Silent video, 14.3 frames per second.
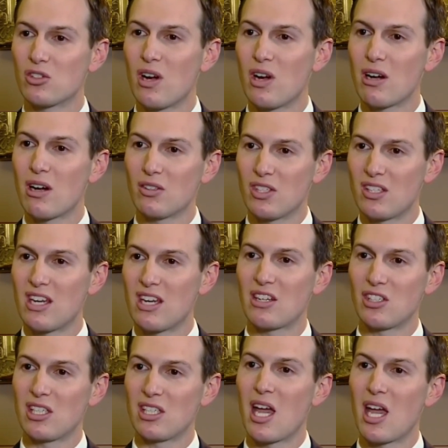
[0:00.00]
struggles that's
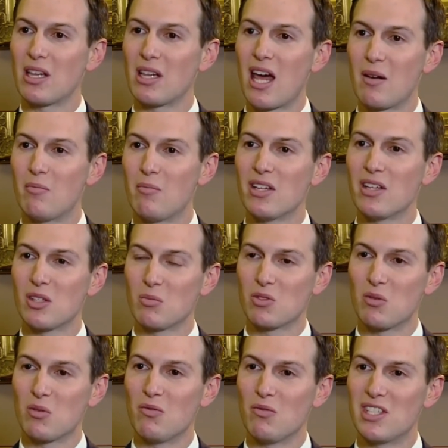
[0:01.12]
actually kept a lot of Muslims
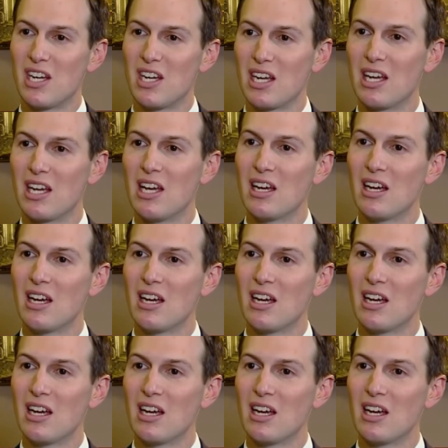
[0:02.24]
from visiting